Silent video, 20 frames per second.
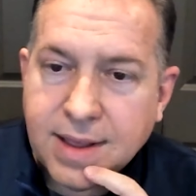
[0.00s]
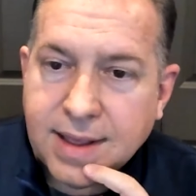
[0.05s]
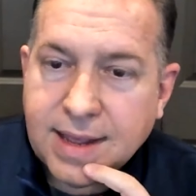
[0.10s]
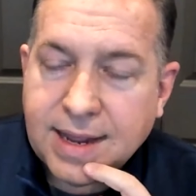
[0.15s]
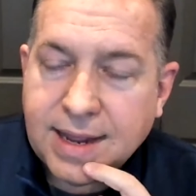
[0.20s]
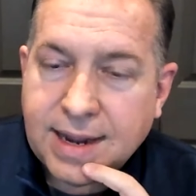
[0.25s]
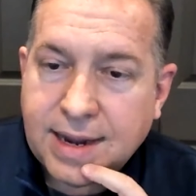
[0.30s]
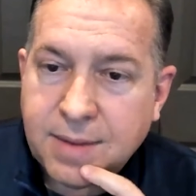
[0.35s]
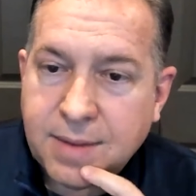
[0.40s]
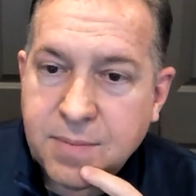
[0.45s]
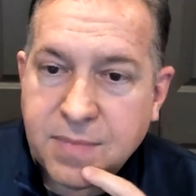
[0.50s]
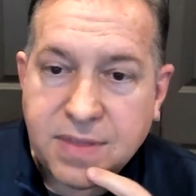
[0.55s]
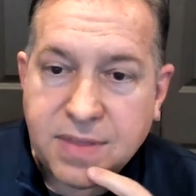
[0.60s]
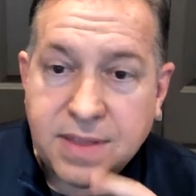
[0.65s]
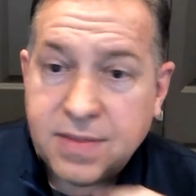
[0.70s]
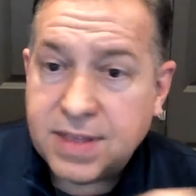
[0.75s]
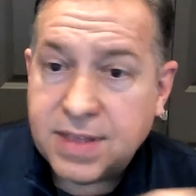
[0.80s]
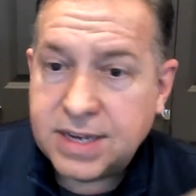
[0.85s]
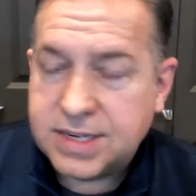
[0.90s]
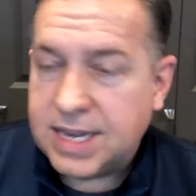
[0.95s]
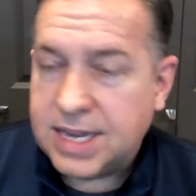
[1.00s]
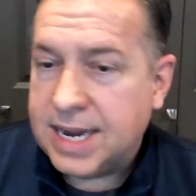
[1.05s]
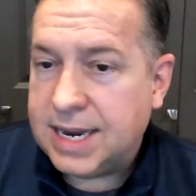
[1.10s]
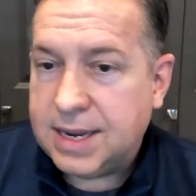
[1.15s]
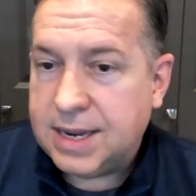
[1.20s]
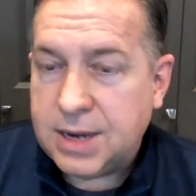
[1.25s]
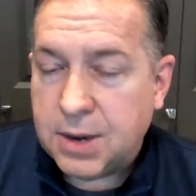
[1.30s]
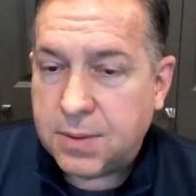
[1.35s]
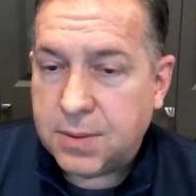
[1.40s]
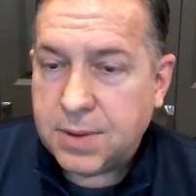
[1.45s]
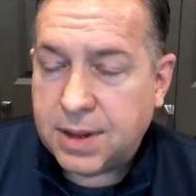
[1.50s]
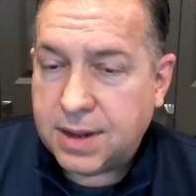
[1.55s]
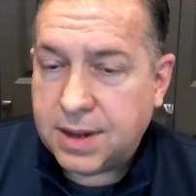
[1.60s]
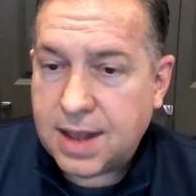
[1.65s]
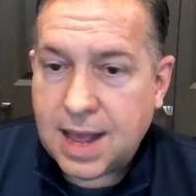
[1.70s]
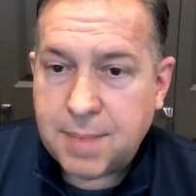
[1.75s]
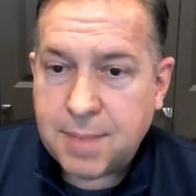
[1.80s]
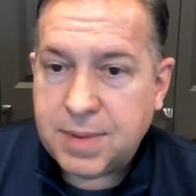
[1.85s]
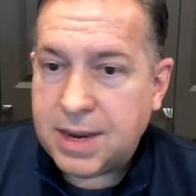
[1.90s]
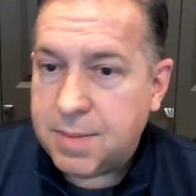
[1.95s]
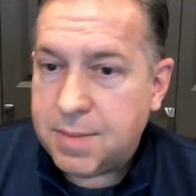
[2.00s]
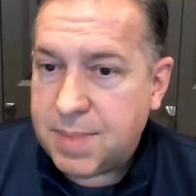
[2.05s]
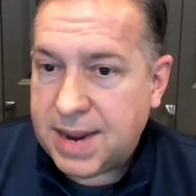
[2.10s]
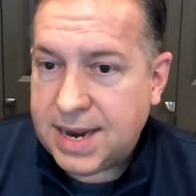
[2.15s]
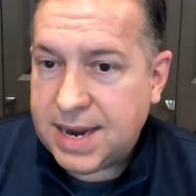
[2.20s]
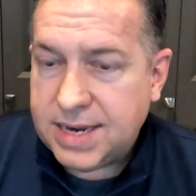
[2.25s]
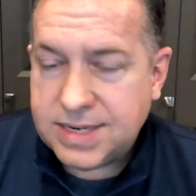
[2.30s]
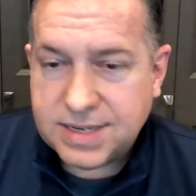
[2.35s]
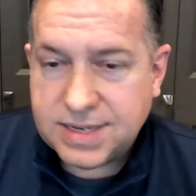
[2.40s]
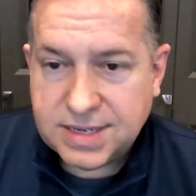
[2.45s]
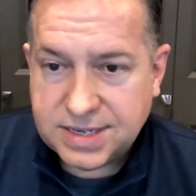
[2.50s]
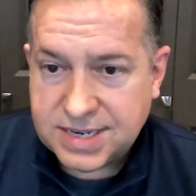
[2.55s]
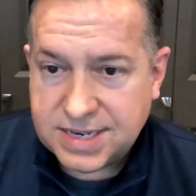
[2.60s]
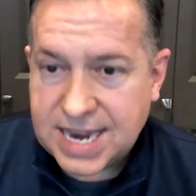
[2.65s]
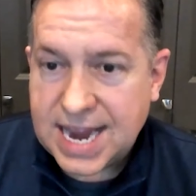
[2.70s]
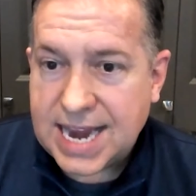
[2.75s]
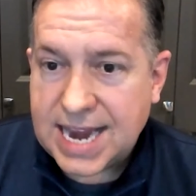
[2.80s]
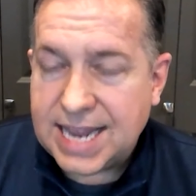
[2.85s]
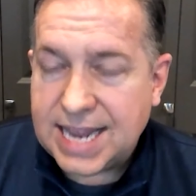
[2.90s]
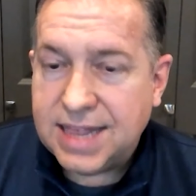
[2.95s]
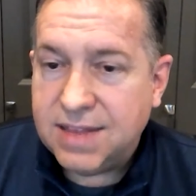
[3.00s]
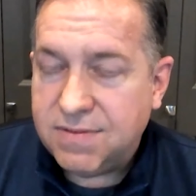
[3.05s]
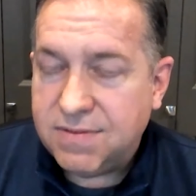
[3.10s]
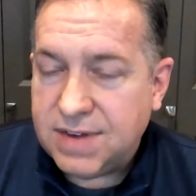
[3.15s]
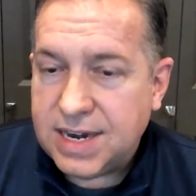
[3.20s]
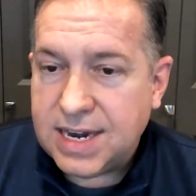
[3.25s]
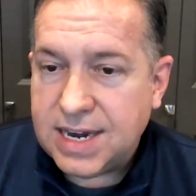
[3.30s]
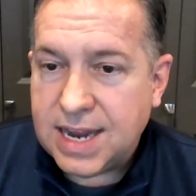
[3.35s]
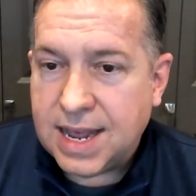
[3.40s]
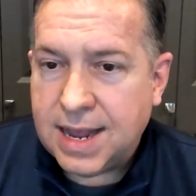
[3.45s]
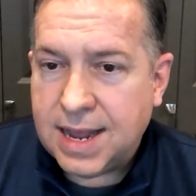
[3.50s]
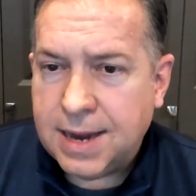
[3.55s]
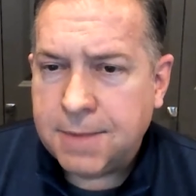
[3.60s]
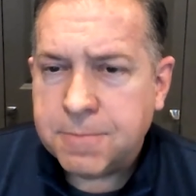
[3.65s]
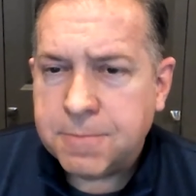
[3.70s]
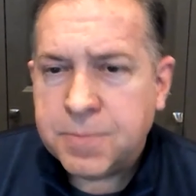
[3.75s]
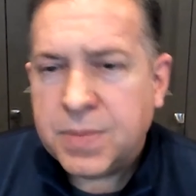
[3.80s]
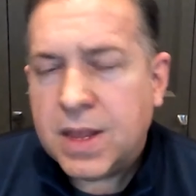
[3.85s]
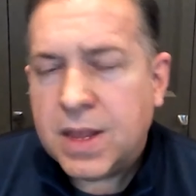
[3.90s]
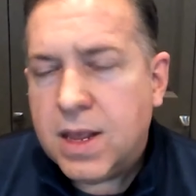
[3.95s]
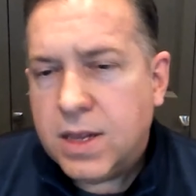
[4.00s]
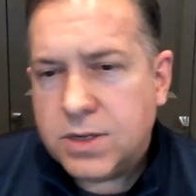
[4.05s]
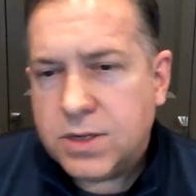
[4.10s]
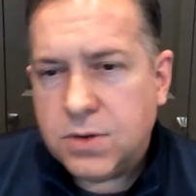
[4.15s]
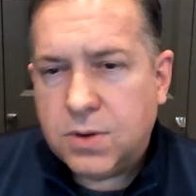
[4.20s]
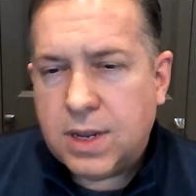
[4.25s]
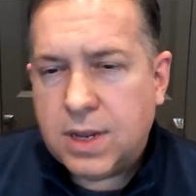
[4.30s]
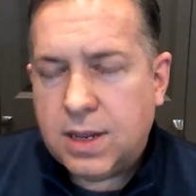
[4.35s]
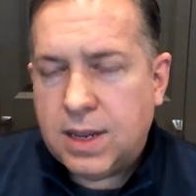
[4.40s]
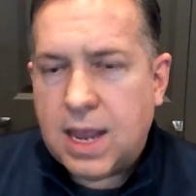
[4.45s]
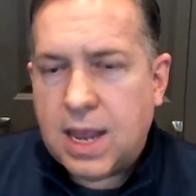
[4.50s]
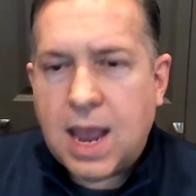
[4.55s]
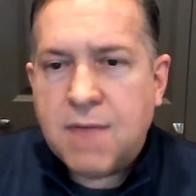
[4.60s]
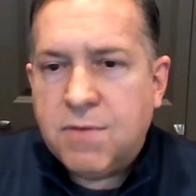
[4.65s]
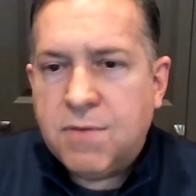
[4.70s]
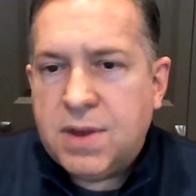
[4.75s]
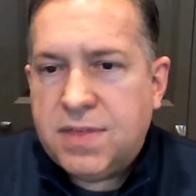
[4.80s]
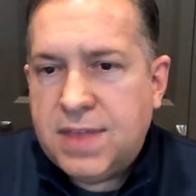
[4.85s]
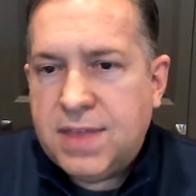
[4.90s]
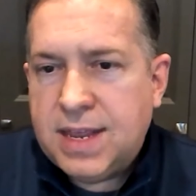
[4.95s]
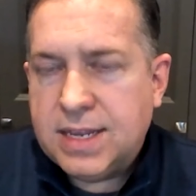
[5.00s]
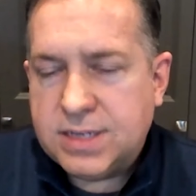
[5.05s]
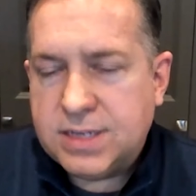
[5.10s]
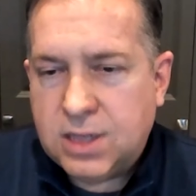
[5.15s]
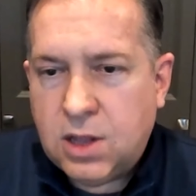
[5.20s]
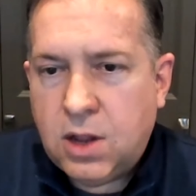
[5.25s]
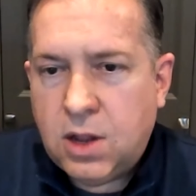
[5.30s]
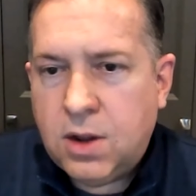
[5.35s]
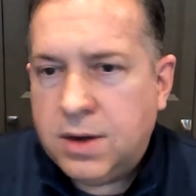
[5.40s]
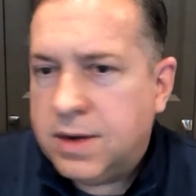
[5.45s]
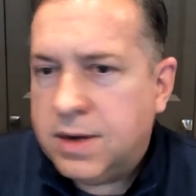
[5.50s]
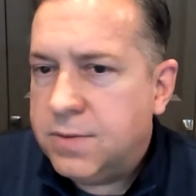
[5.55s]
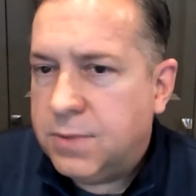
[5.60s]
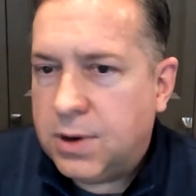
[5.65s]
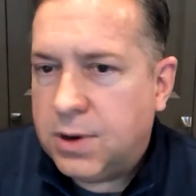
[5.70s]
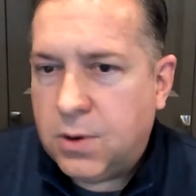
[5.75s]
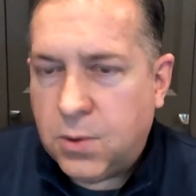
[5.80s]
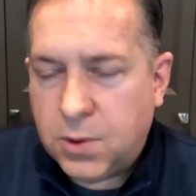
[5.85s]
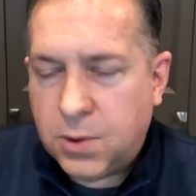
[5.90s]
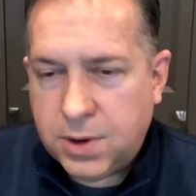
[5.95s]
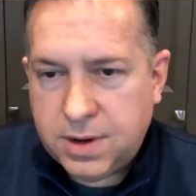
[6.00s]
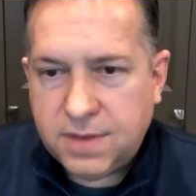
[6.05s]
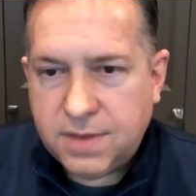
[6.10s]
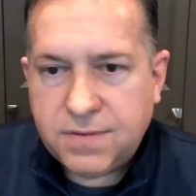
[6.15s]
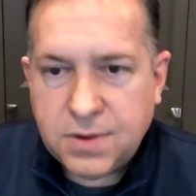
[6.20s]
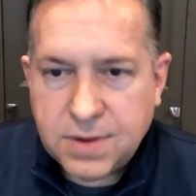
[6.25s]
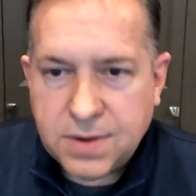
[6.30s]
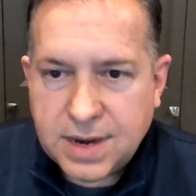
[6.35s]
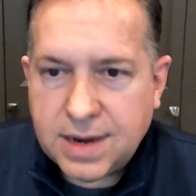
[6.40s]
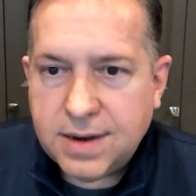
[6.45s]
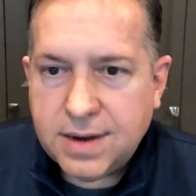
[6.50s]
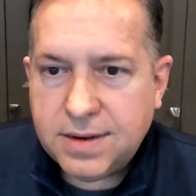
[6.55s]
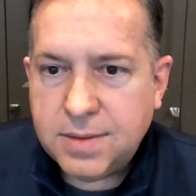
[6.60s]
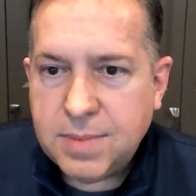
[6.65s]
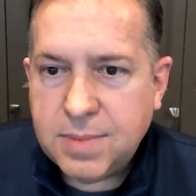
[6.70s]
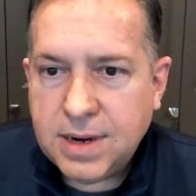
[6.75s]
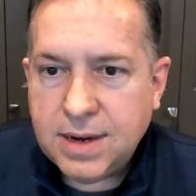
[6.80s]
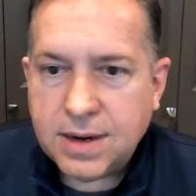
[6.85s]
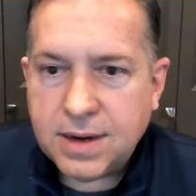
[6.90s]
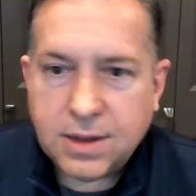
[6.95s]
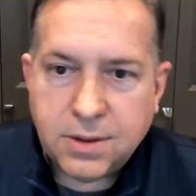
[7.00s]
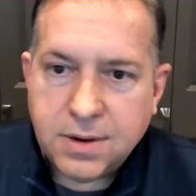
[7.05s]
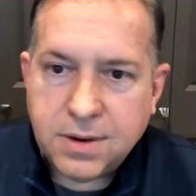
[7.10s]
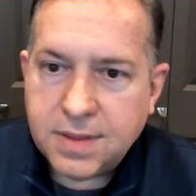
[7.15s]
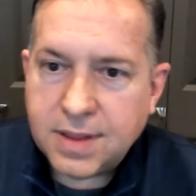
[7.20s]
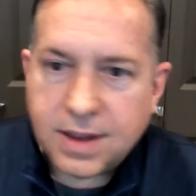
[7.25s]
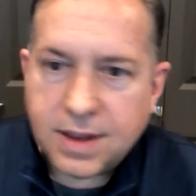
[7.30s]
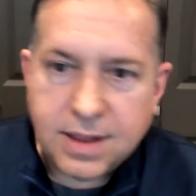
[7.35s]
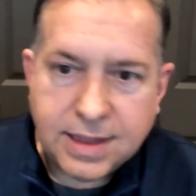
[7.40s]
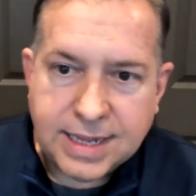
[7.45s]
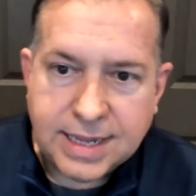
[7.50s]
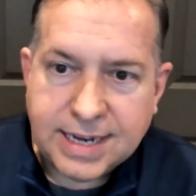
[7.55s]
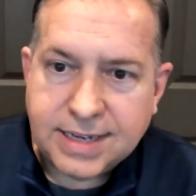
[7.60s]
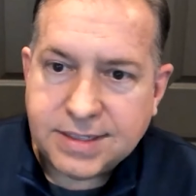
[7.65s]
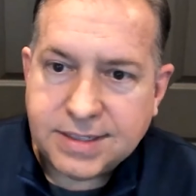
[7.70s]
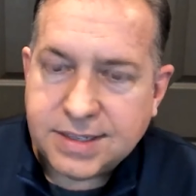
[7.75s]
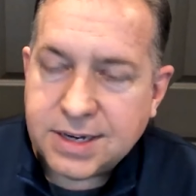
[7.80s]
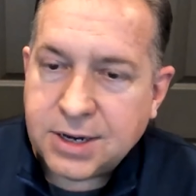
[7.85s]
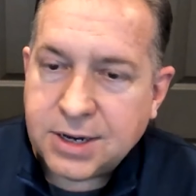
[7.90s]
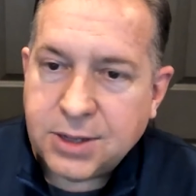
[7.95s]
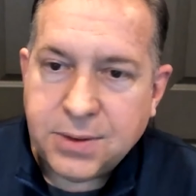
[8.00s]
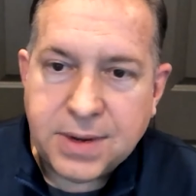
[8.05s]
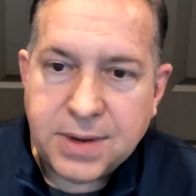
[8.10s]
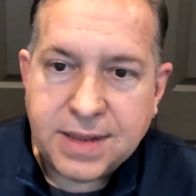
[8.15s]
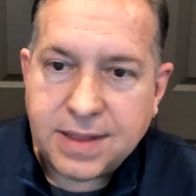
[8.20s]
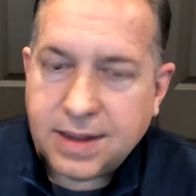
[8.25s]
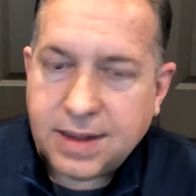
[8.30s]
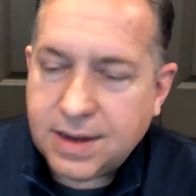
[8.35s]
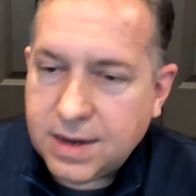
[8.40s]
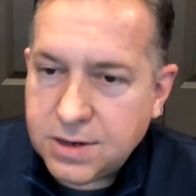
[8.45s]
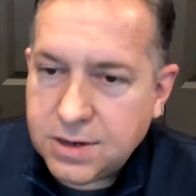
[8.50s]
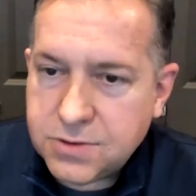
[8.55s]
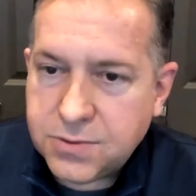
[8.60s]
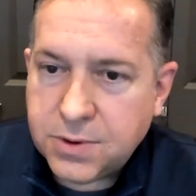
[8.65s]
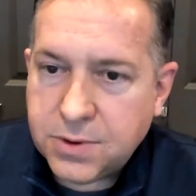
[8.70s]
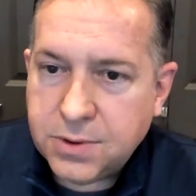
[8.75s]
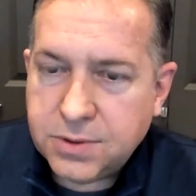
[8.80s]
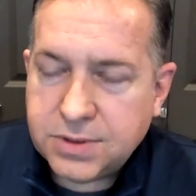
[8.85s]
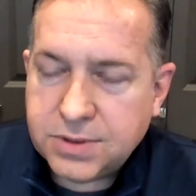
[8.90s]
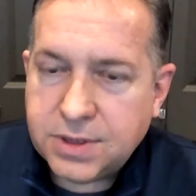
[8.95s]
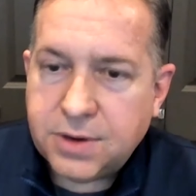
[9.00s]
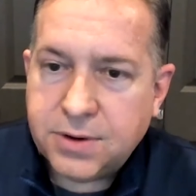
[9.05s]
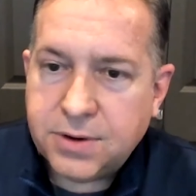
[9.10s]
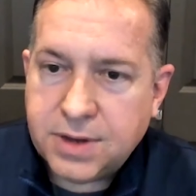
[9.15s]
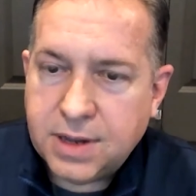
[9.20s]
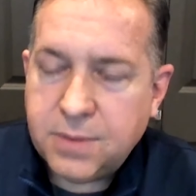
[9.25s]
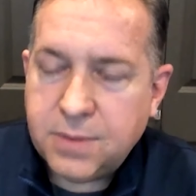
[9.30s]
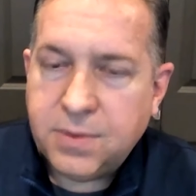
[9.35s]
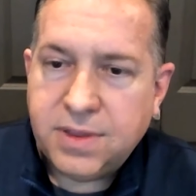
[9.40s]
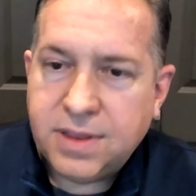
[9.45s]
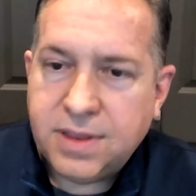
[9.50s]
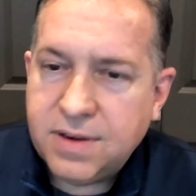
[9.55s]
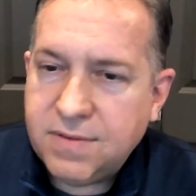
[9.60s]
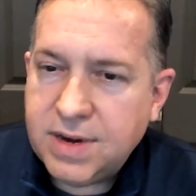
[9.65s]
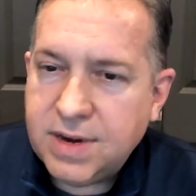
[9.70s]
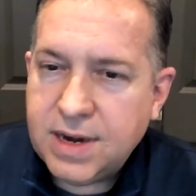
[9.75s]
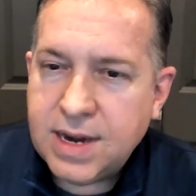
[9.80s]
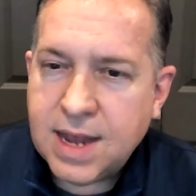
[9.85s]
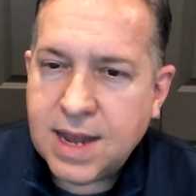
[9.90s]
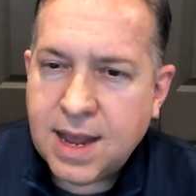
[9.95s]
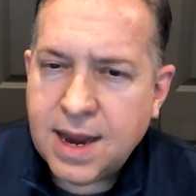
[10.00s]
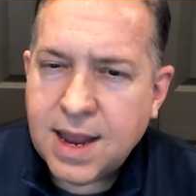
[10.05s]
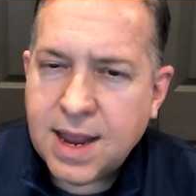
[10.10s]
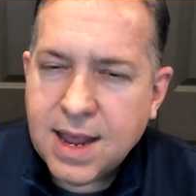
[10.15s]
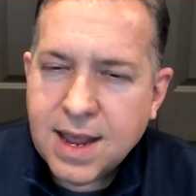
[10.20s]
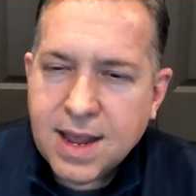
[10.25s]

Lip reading: And things like, a copy and paste staying in the VDI. So everything is logged and recorded if you need it to be, including the clicks, including the keystrokes that are done within VDI.